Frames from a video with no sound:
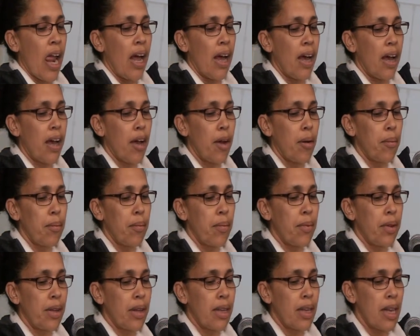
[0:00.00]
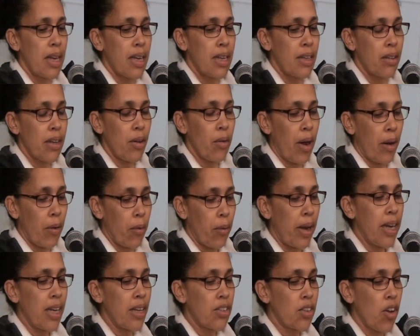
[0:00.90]

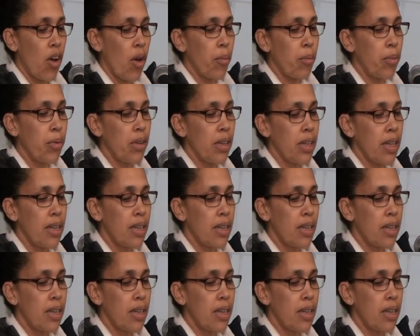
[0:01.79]
One example